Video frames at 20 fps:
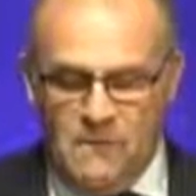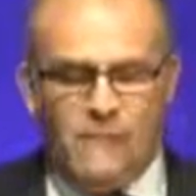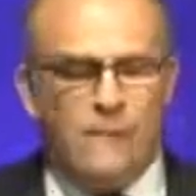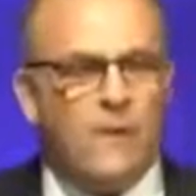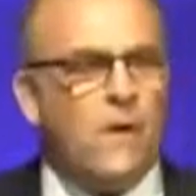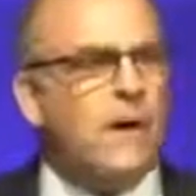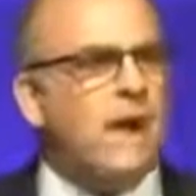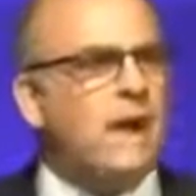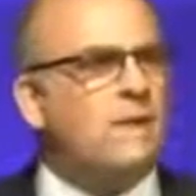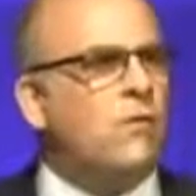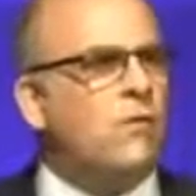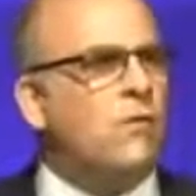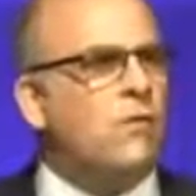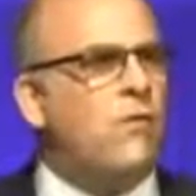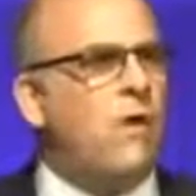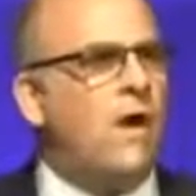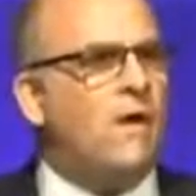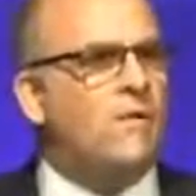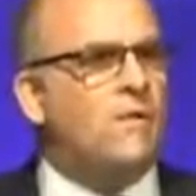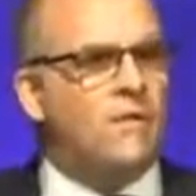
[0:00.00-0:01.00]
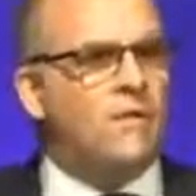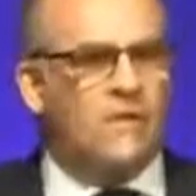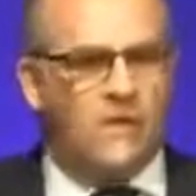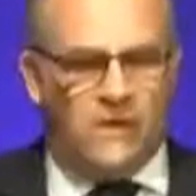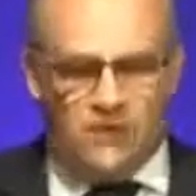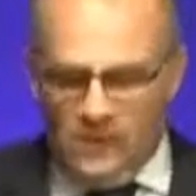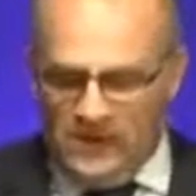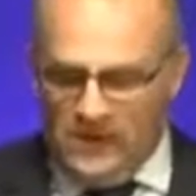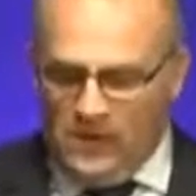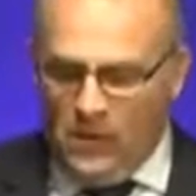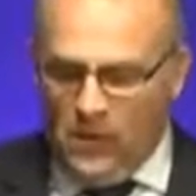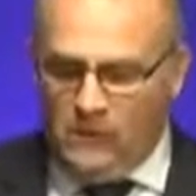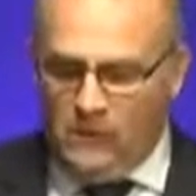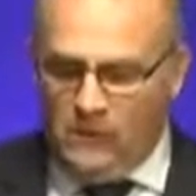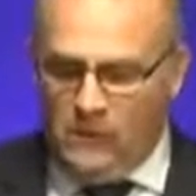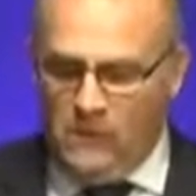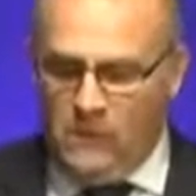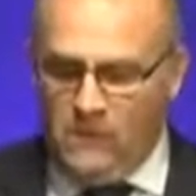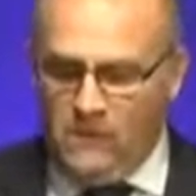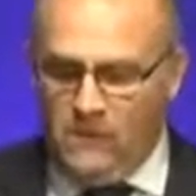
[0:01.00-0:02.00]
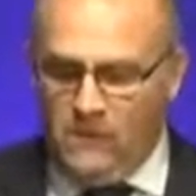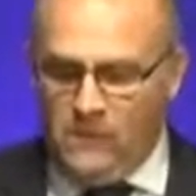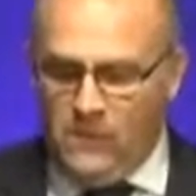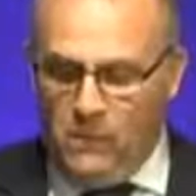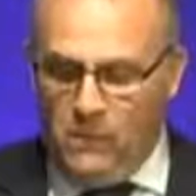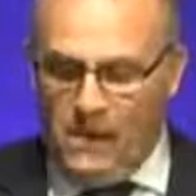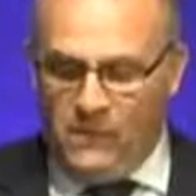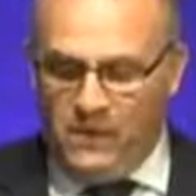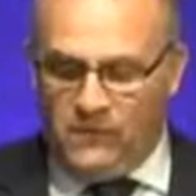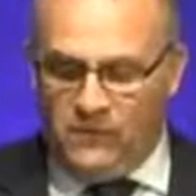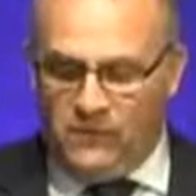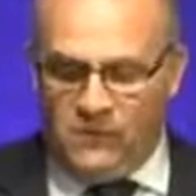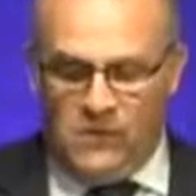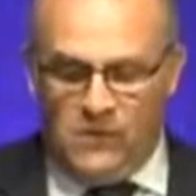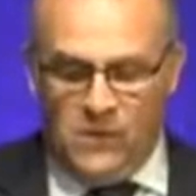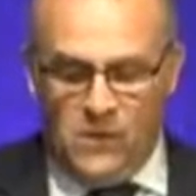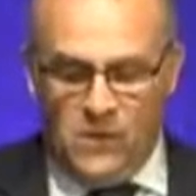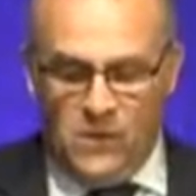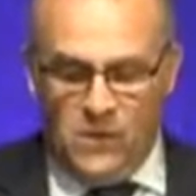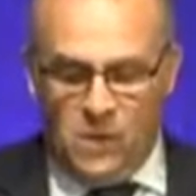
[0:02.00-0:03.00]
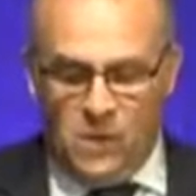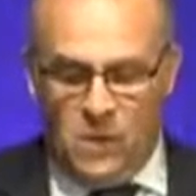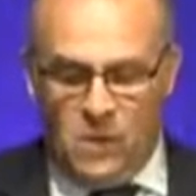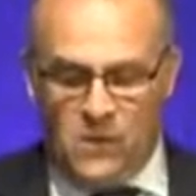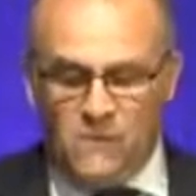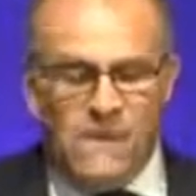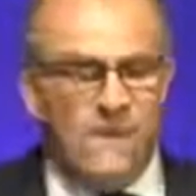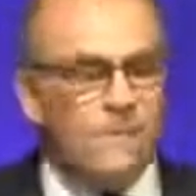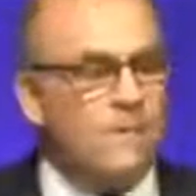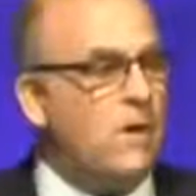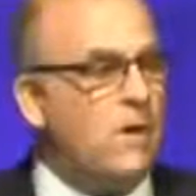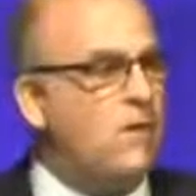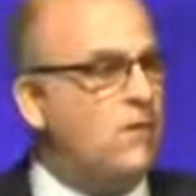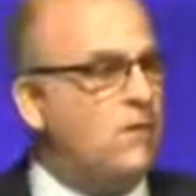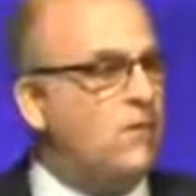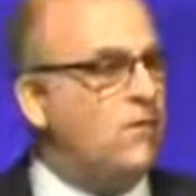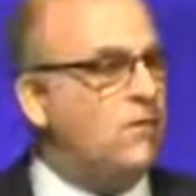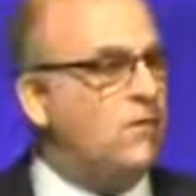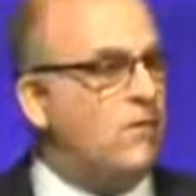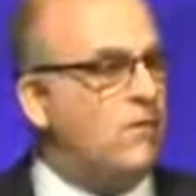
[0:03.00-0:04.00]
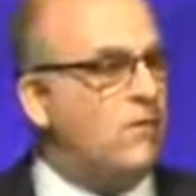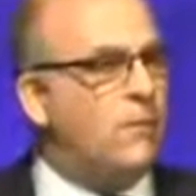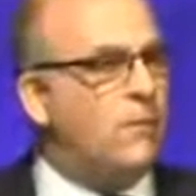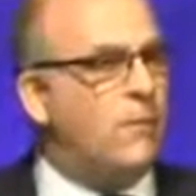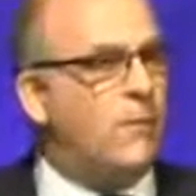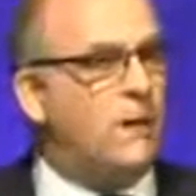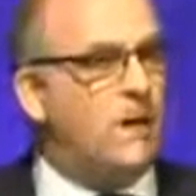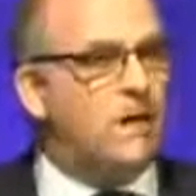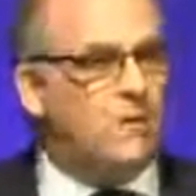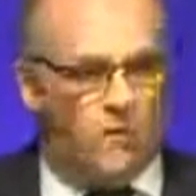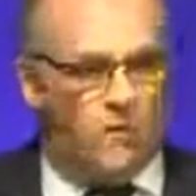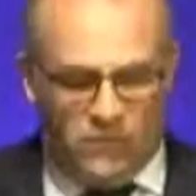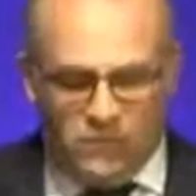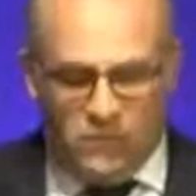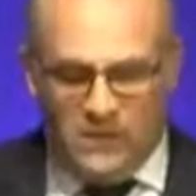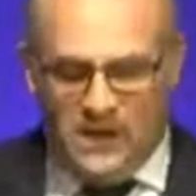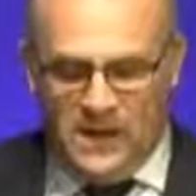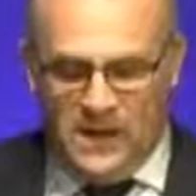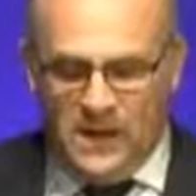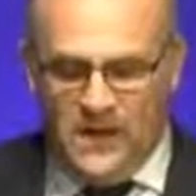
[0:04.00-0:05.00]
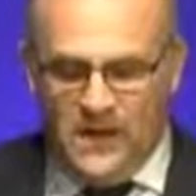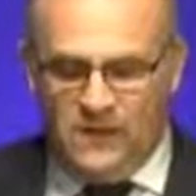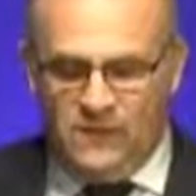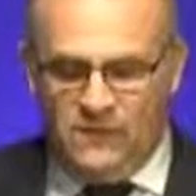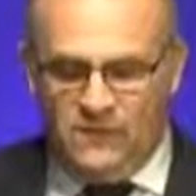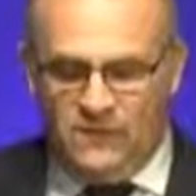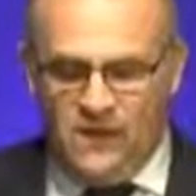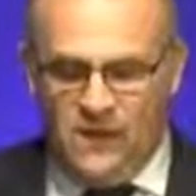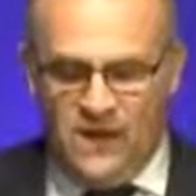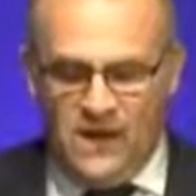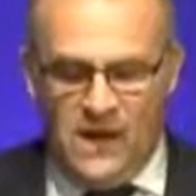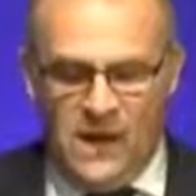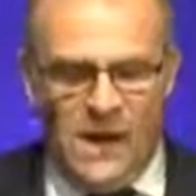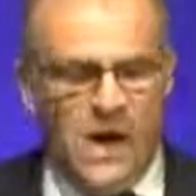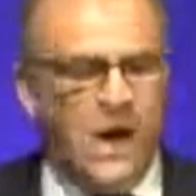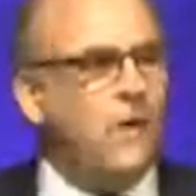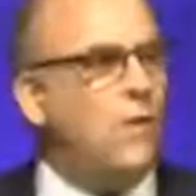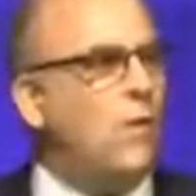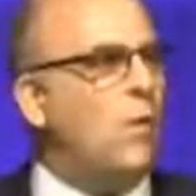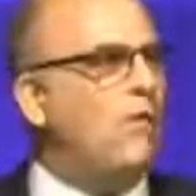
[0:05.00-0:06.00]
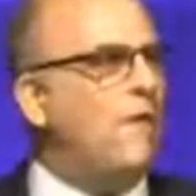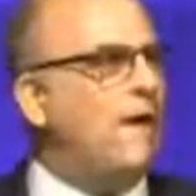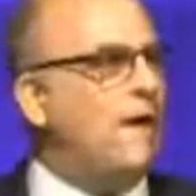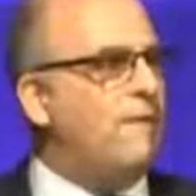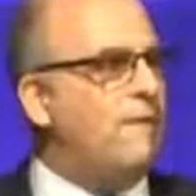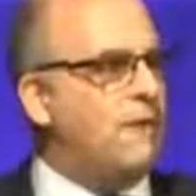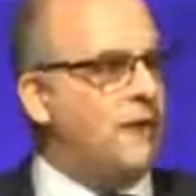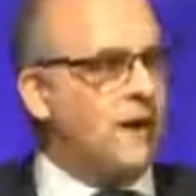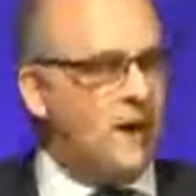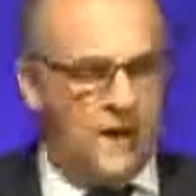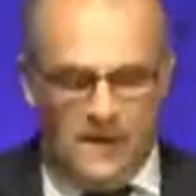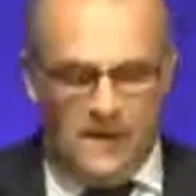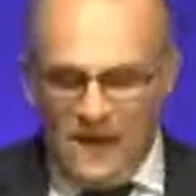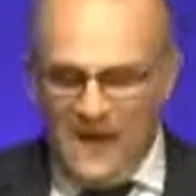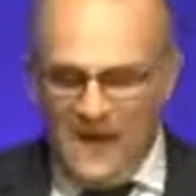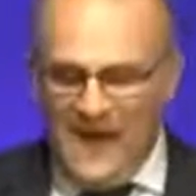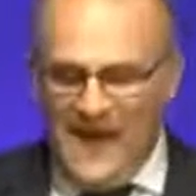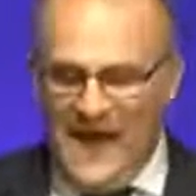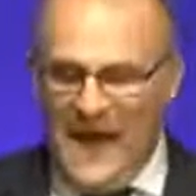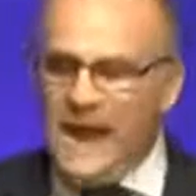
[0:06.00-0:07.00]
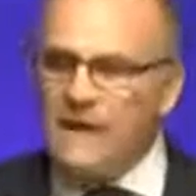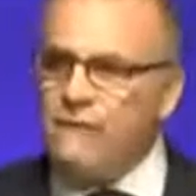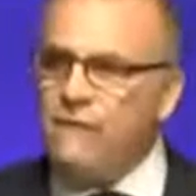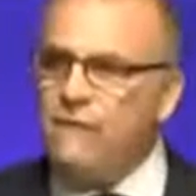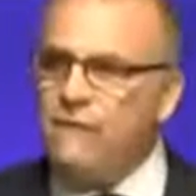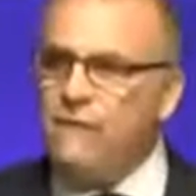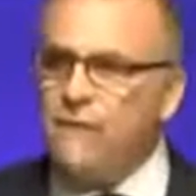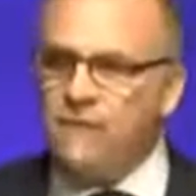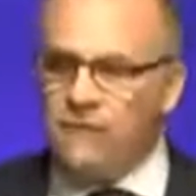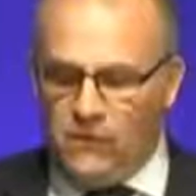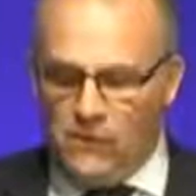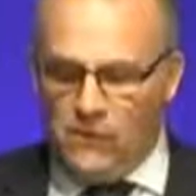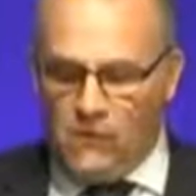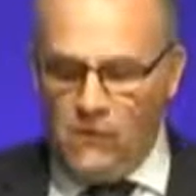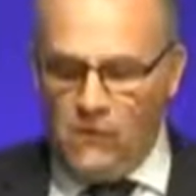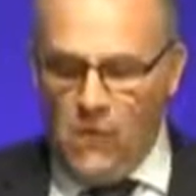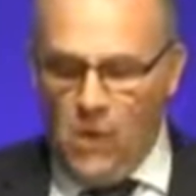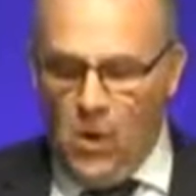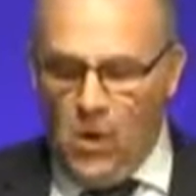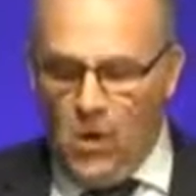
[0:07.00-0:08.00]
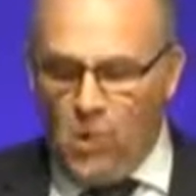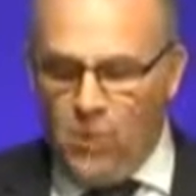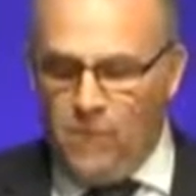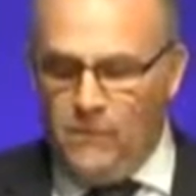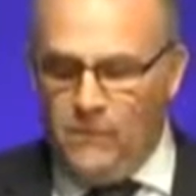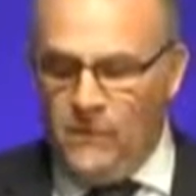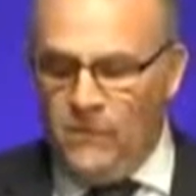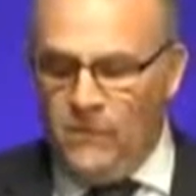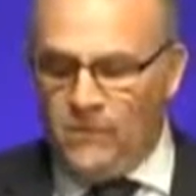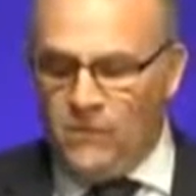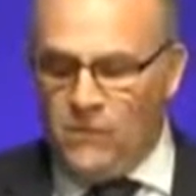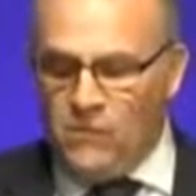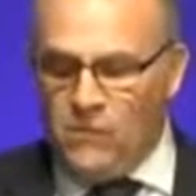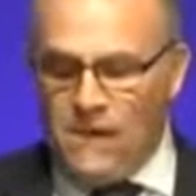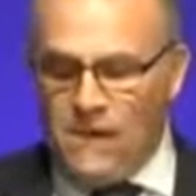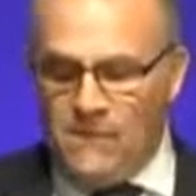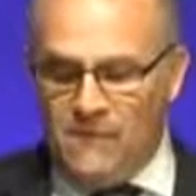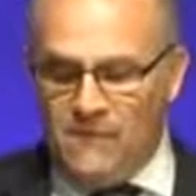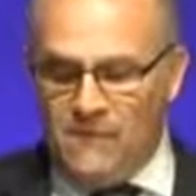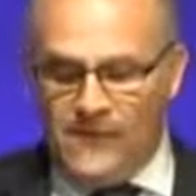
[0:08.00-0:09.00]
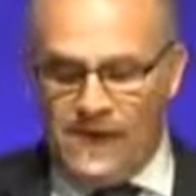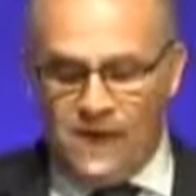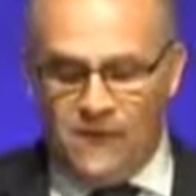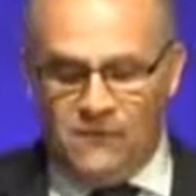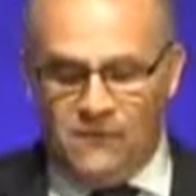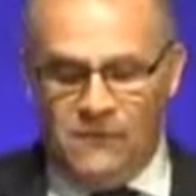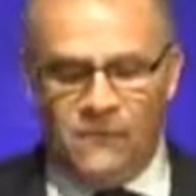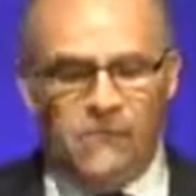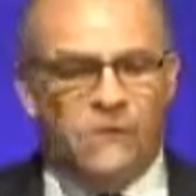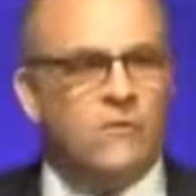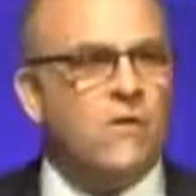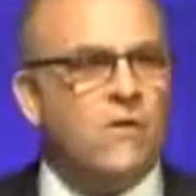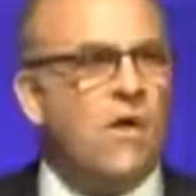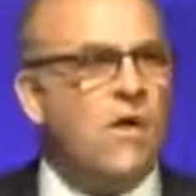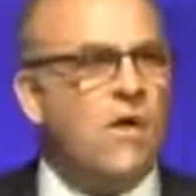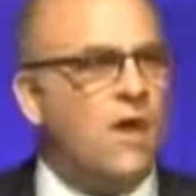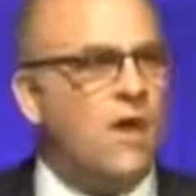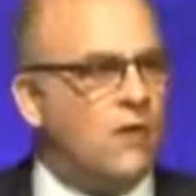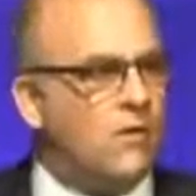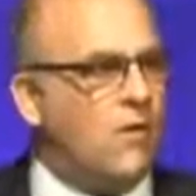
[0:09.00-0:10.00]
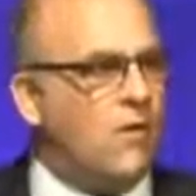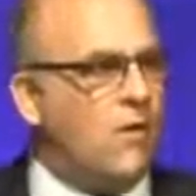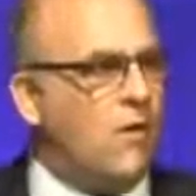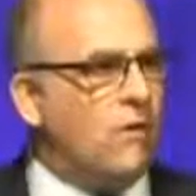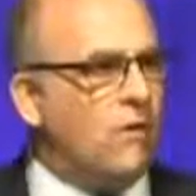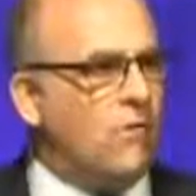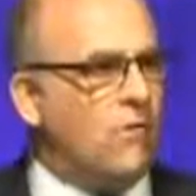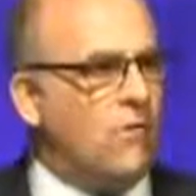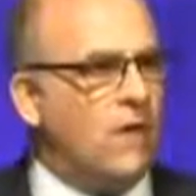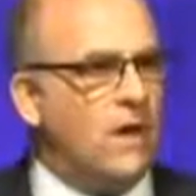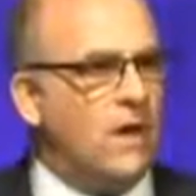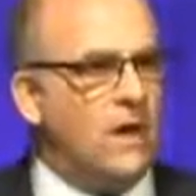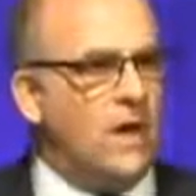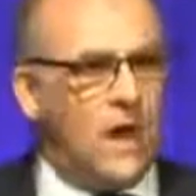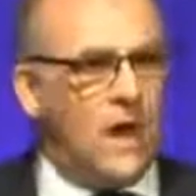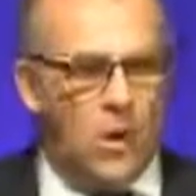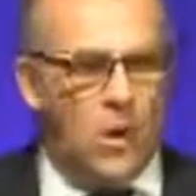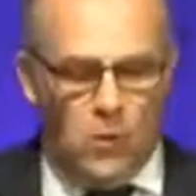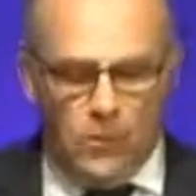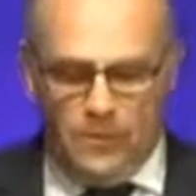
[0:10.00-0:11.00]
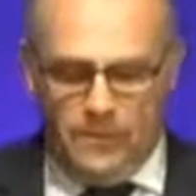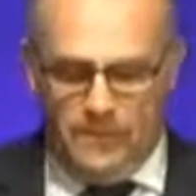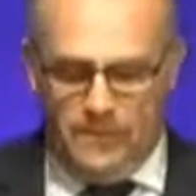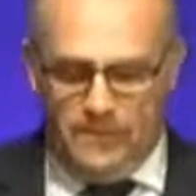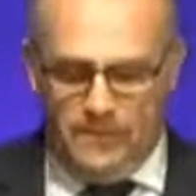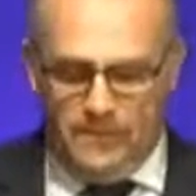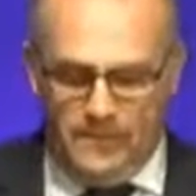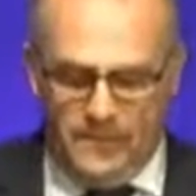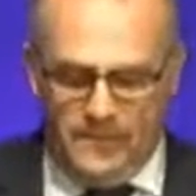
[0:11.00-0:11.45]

The financial crisis that has engulfed the West, or the revolutions that have spread across the Middle East and North Africa, have fiscal or political ramifications across the globe.